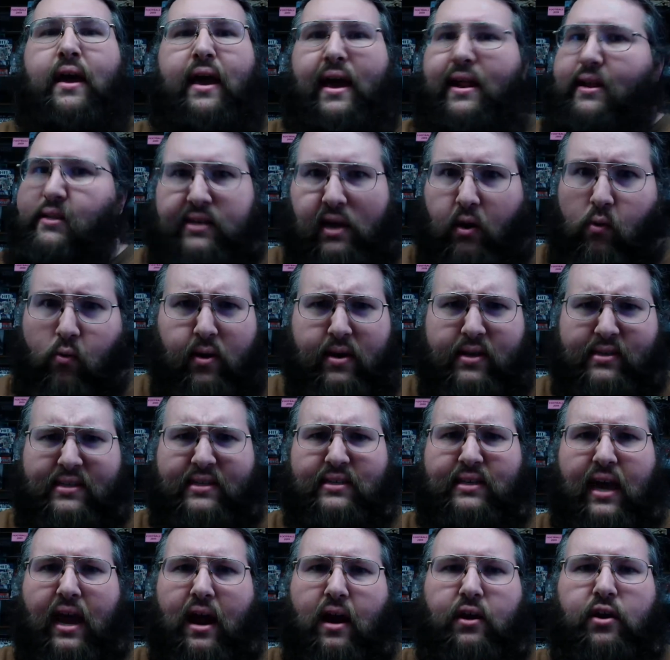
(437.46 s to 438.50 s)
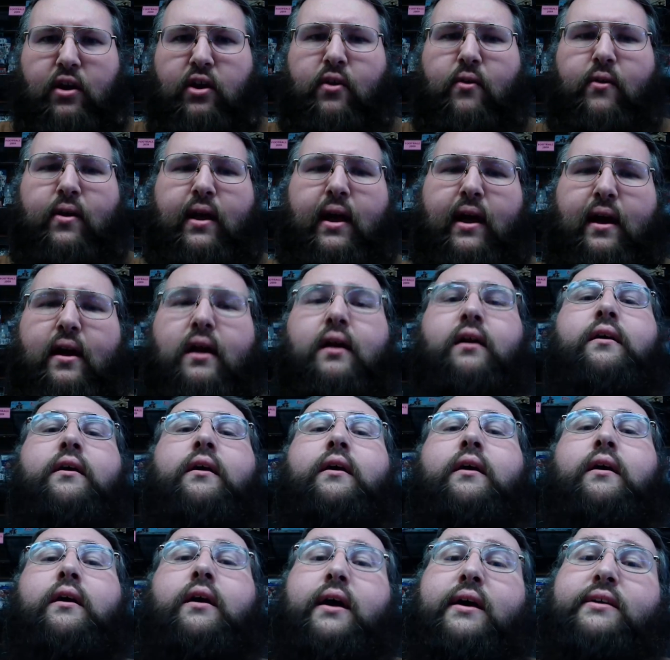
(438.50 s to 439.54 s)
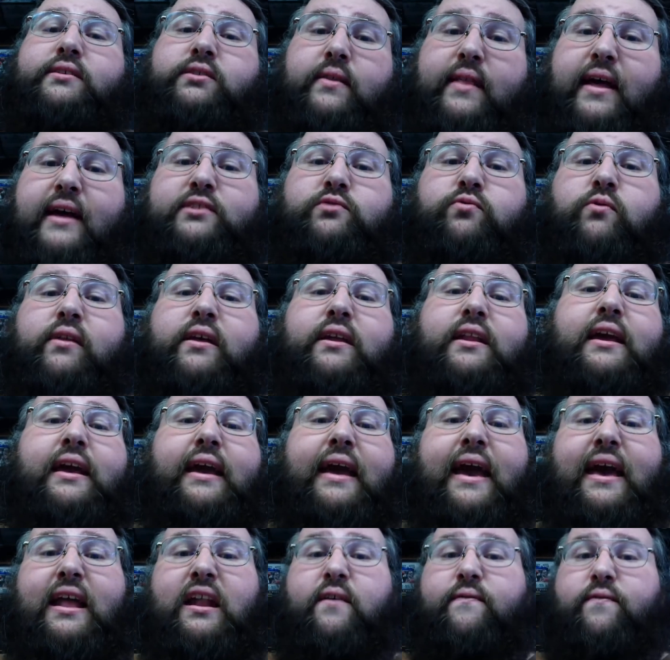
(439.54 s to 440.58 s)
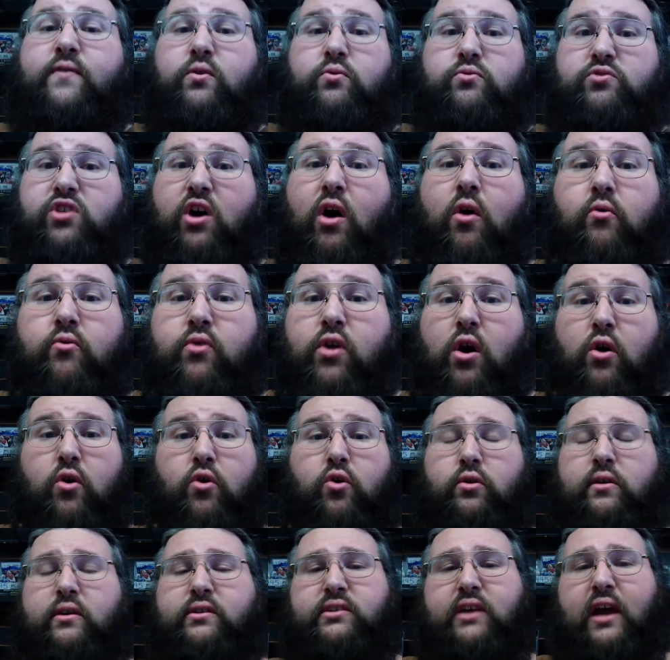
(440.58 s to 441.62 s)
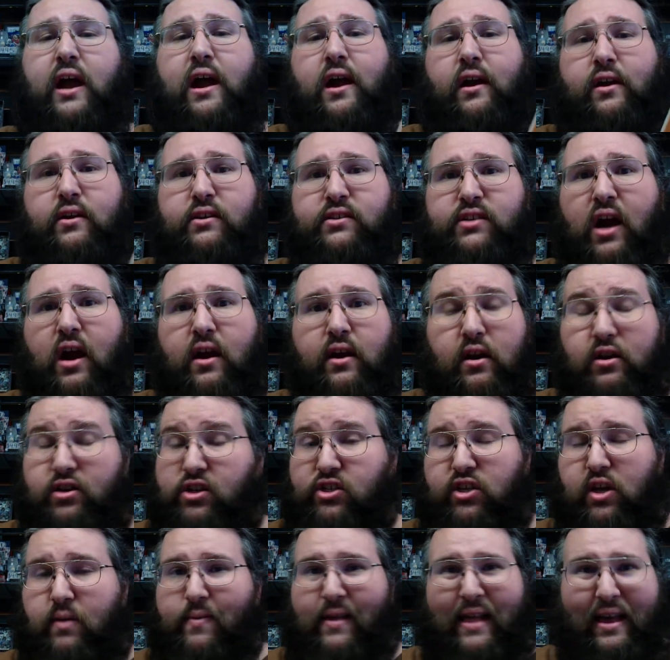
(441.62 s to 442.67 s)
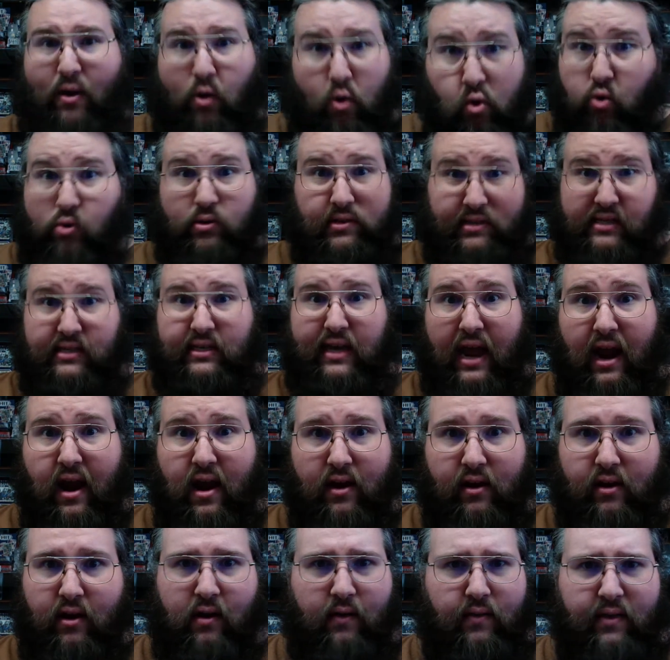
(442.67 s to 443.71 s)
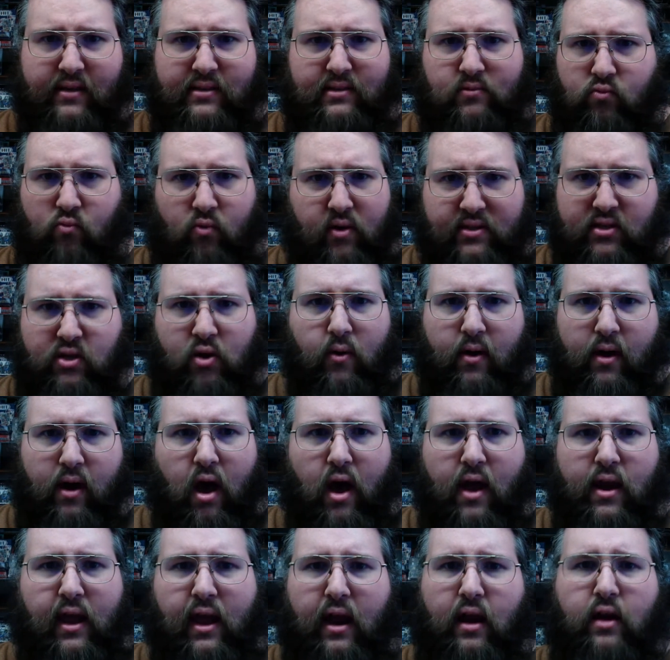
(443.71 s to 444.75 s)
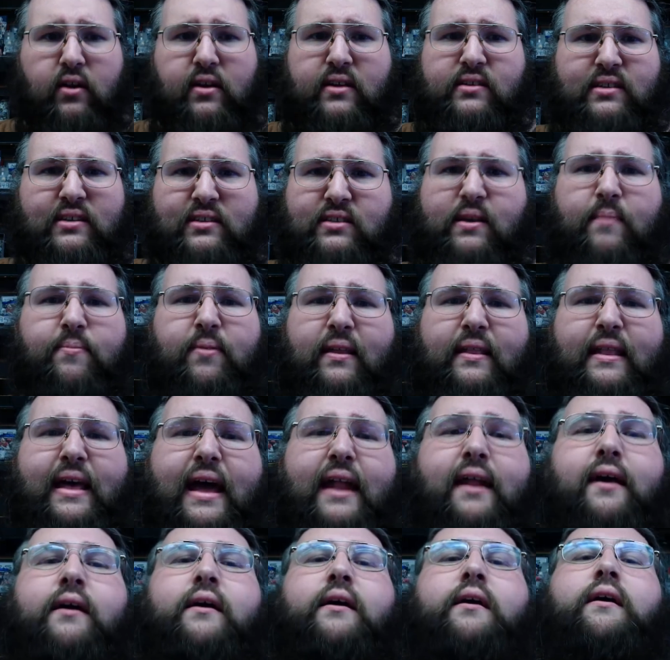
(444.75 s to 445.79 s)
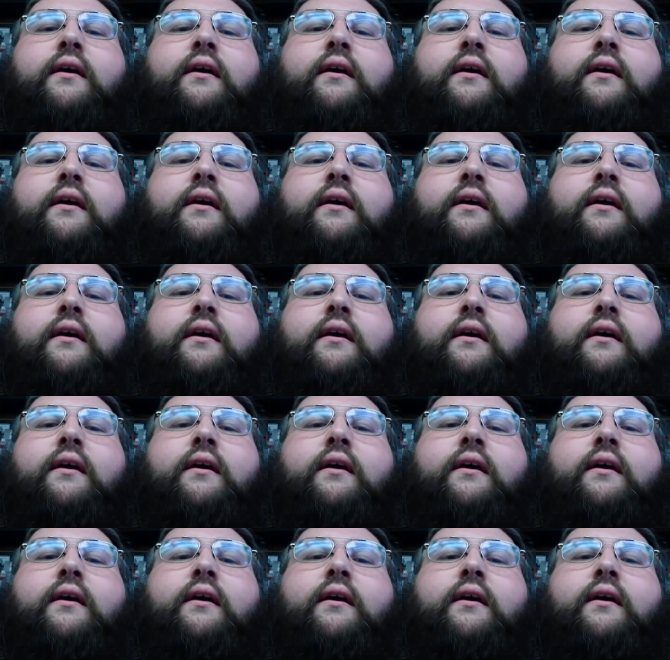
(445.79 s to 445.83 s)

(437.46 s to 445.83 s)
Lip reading: and it's like, what is this character doing here? And so that's really neat. And if you don't know who those characters are, you're just going to be like, who is this character? What's going on here? Is this something that,